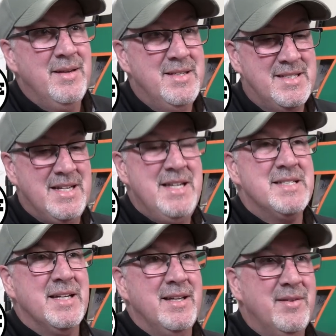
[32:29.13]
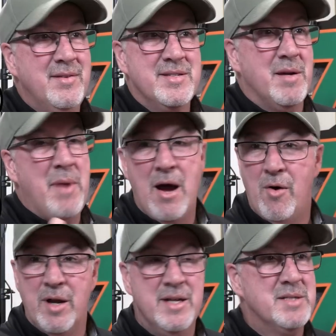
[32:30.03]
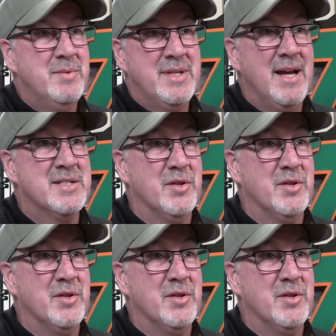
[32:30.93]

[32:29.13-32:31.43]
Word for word: sees it somehow on his thing.